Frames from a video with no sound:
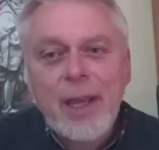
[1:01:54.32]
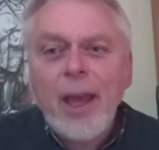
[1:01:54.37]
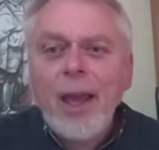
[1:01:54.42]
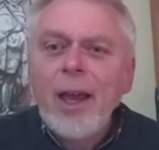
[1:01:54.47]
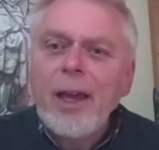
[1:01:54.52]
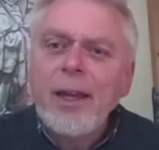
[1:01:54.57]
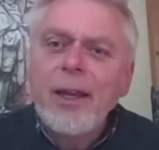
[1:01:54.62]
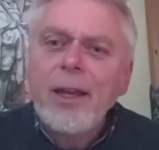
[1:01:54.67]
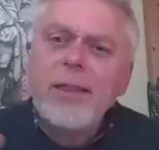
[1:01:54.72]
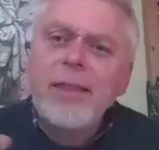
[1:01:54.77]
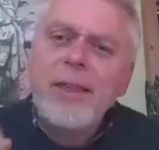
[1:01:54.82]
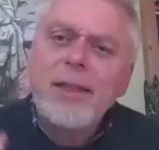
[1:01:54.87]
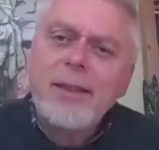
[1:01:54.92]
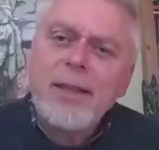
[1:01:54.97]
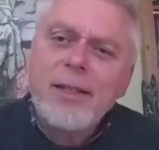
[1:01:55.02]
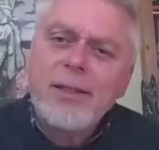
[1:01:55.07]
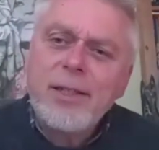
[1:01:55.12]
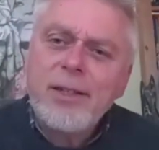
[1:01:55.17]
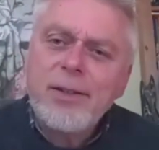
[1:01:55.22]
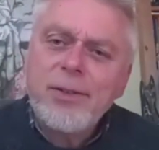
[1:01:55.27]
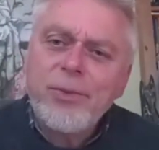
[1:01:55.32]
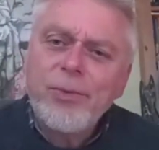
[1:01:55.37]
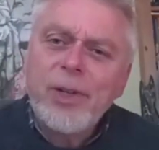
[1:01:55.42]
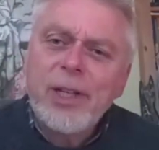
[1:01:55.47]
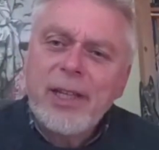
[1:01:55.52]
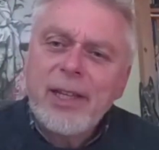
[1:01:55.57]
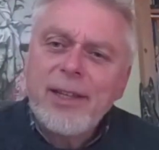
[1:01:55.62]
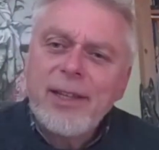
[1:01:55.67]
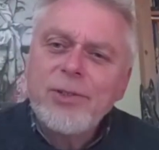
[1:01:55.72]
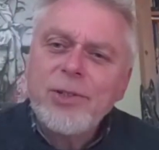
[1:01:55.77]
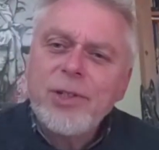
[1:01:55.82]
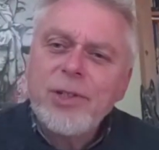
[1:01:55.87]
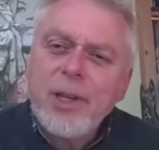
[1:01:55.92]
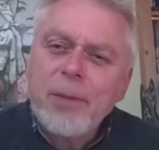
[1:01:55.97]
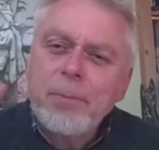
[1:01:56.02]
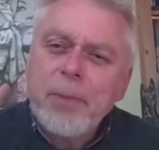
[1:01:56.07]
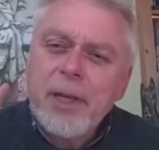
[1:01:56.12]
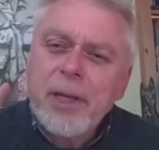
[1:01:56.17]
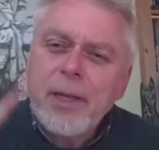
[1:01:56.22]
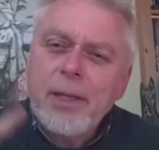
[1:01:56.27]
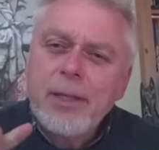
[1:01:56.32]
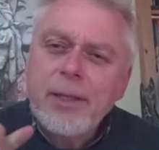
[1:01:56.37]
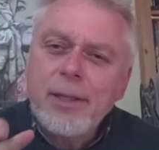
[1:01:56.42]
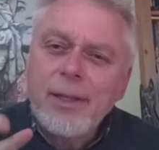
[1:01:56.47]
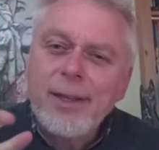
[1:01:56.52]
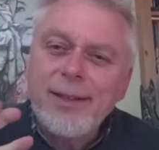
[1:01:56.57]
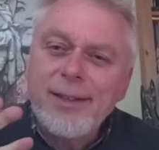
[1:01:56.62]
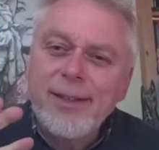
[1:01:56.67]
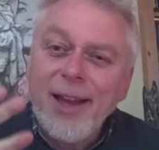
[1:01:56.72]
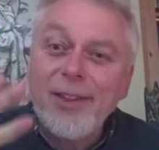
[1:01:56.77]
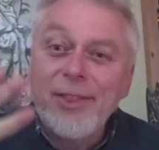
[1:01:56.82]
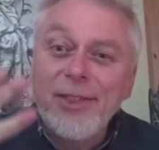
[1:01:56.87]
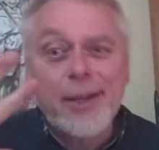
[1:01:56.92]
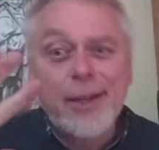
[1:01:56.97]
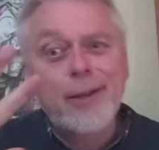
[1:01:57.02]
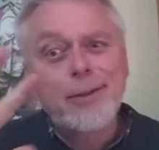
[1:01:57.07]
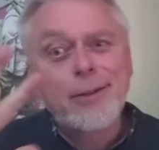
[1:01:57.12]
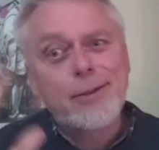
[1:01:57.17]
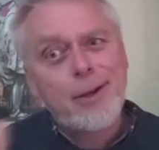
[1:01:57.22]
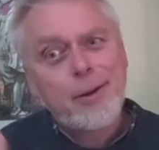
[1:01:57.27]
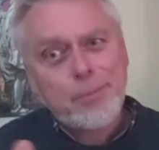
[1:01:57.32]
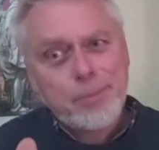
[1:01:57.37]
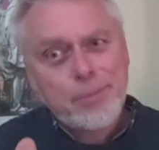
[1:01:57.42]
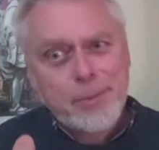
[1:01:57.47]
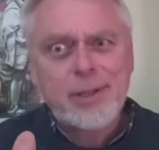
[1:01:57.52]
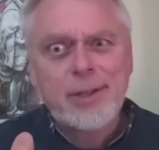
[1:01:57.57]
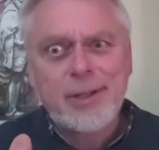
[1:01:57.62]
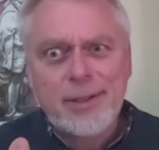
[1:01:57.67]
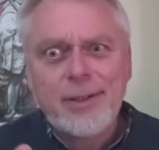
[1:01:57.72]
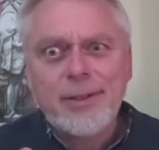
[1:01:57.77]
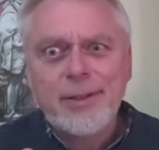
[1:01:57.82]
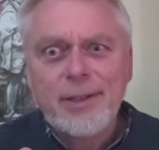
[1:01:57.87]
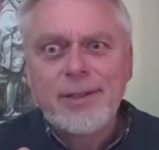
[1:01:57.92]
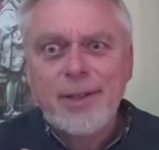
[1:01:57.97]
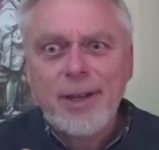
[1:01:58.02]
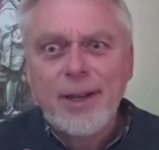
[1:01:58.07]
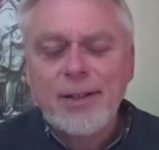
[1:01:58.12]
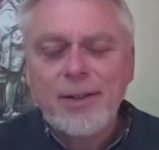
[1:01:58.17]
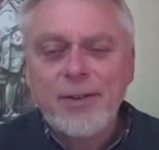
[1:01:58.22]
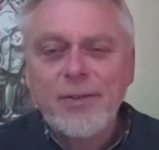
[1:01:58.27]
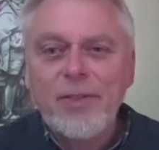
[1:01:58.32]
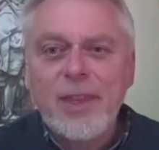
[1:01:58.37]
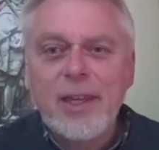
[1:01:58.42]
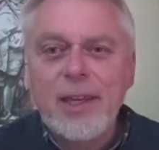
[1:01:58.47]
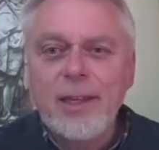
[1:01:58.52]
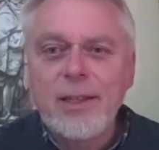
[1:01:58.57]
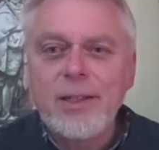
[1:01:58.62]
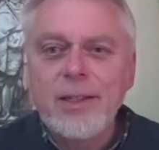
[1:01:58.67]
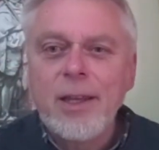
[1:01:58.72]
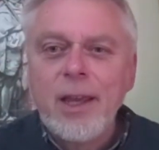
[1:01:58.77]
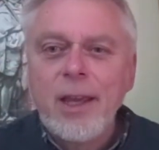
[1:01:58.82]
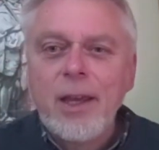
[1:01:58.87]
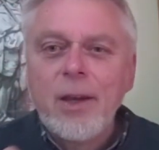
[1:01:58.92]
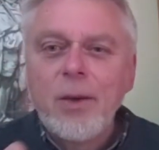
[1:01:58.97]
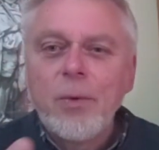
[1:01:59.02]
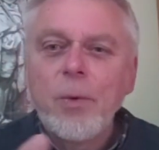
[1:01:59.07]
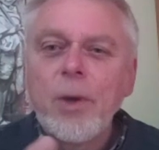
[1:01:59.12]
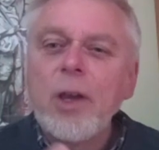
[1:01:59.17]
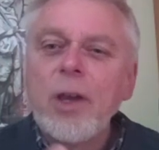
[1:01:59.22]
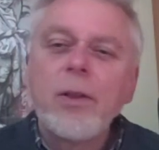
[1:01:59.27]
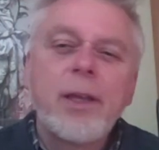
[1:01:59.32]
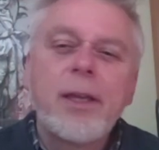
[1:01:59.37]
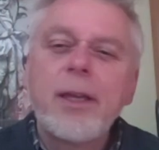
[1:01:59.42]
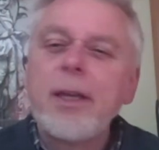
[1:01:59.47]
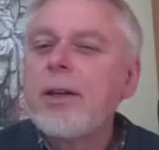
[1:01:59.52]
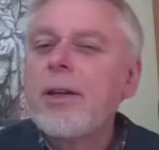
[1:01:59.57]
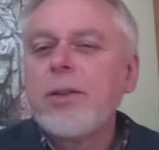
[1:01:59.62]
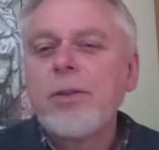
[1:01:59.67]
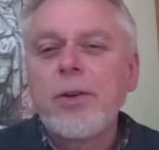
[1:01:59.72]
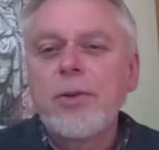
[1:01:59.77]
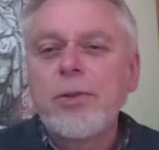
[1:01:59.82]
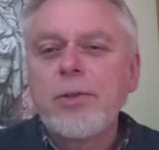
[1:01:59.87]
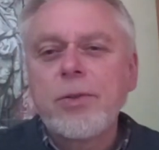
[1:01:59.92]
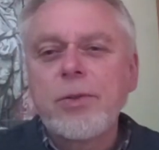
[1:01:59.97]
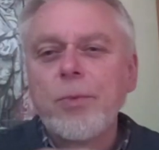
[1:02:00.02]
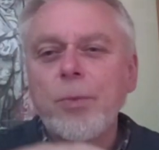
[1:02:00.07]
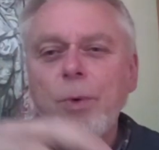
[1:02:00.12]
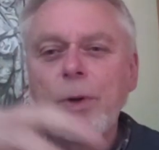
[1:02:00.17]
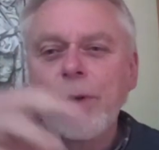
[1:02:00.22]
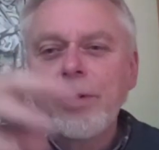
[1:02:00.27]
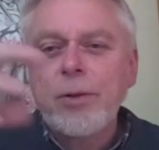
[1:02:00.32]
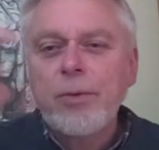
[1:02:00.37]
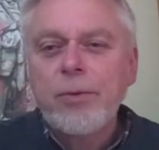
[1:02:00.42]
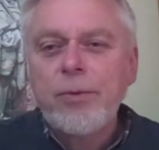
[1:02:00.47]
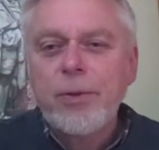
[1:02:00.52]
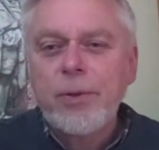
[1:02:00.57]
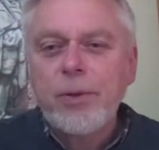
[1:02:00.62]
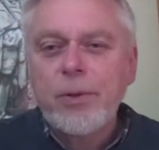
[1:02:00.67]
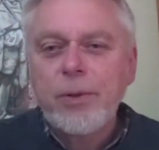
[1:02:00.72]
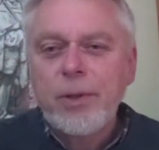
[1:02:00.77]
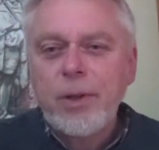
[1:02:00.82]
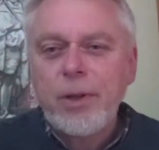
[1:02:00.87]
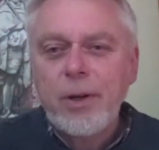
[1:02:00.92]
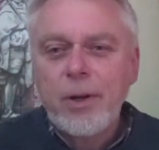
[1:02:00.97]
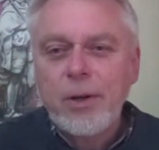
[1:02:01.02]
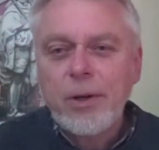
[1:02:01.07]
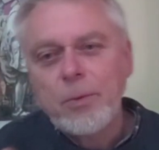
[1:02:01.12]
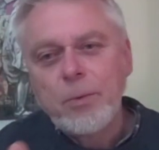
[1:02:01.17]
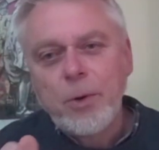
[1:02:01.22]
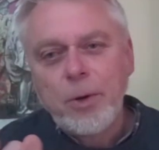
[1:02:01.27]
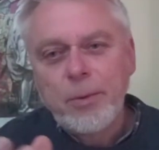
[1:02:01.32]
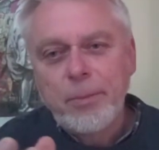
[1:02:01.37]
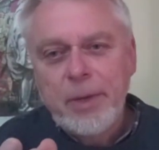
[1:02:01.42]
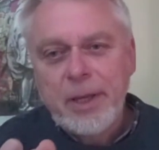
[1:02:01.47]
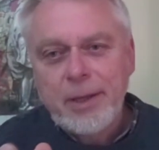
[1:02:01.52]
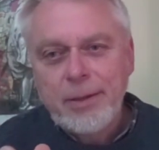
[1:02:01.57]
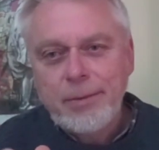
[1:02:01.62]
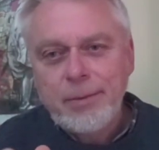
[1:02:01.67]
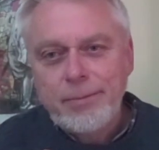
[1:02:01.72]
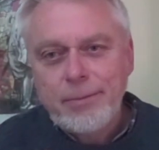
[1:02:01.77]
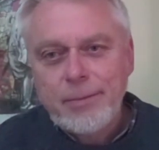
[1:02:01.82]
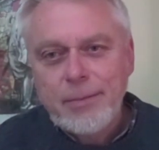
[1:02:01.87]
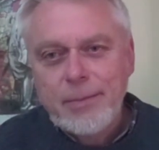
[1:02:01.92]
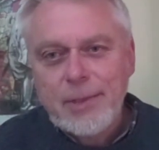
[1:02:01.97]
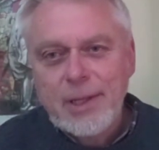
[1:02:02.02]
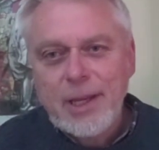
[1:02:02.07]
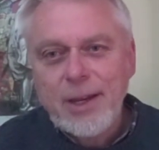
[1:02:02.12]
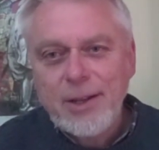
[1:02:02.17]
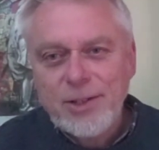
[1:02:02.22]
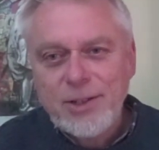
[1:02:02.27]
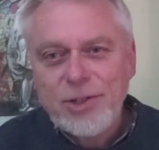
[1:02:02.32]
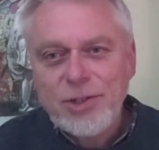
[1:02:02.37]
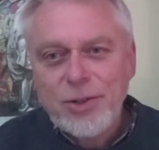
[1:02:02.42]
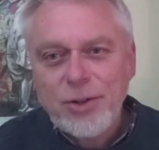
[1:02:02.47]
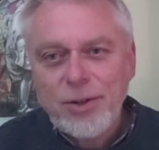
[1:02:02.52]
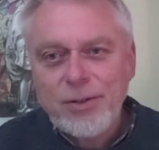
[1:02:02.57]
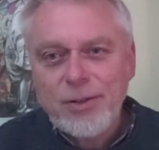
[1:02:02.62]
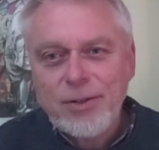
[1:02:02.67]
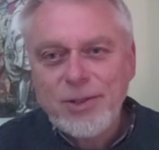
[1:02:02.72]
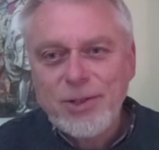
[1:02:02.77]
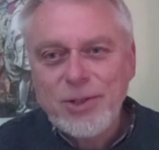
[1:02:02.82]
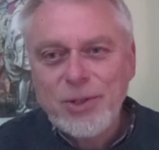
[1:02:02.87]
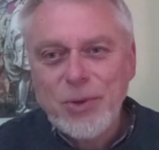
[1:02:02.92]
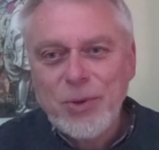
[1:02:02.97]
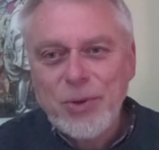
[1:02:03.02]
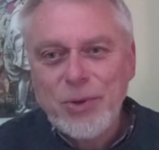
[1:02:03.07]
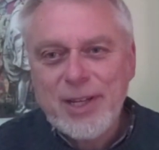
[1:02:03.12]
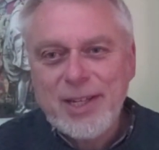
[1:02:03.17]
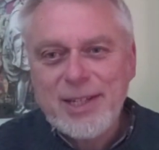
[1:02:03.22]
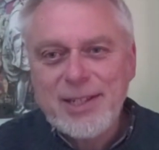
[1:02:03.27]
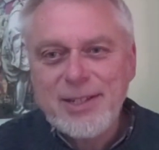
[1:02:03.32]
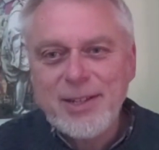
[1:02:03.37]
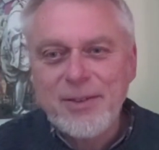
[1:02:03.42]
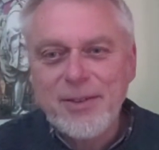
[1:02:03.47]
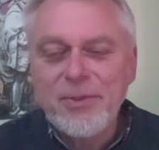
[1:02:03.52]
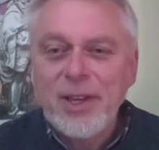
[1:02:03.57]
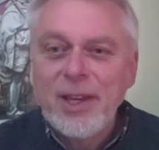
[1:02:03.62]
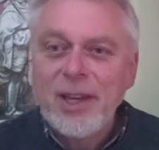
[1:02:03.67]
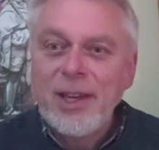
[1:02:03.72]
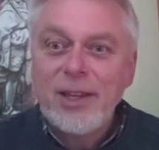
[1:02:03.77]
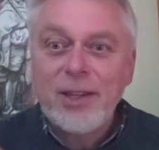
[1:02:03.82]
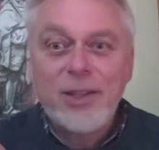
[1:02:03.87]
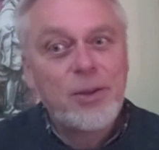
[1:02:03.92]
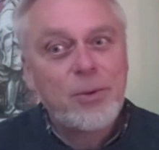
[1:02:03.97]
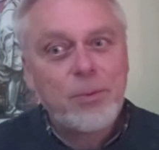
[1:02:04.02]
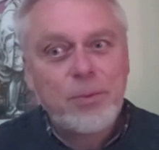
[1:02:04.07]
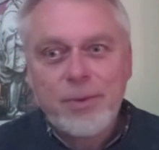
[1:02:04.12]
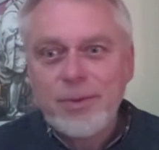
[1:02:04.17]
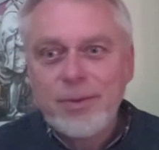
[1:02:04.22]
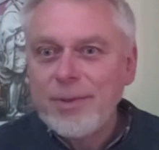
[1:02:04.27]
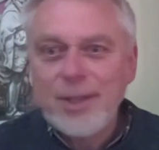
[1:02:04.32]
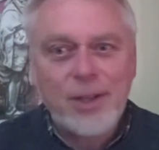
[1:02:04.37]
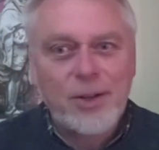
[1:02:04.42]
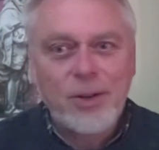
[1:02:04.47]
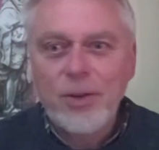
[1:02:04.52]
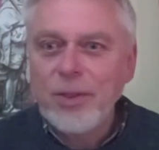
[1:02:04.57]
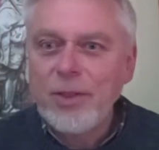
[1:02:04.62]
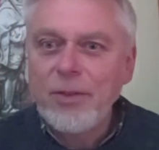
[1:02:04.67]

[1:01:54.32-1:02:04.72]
And I think that's it really interesting because on the adoptee side of things, we only hear those wonderful, heartwarming kind of stories of you know, the